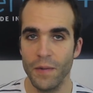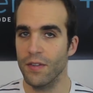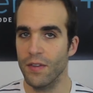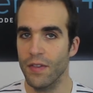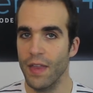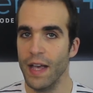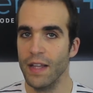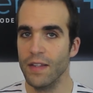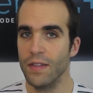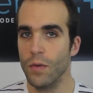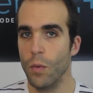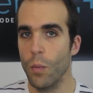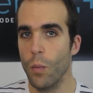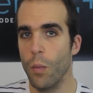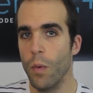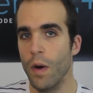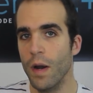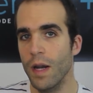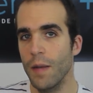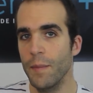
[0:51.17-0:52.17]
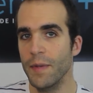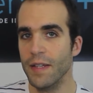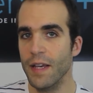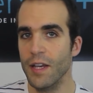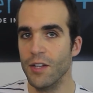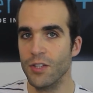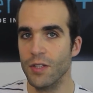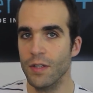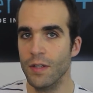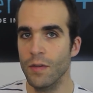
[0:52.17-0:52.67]
So that's one
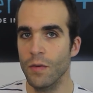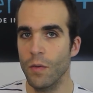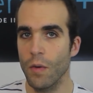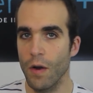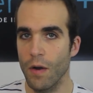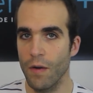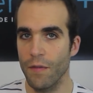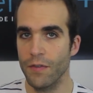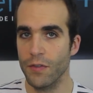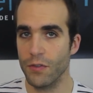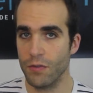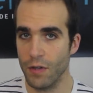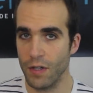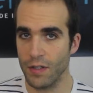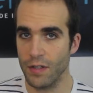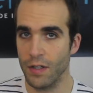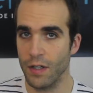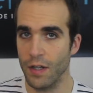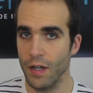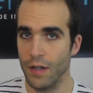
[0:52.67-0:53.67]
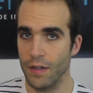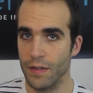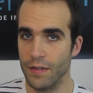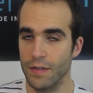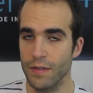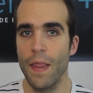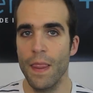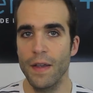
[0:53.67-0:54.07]
limitation of struct and class.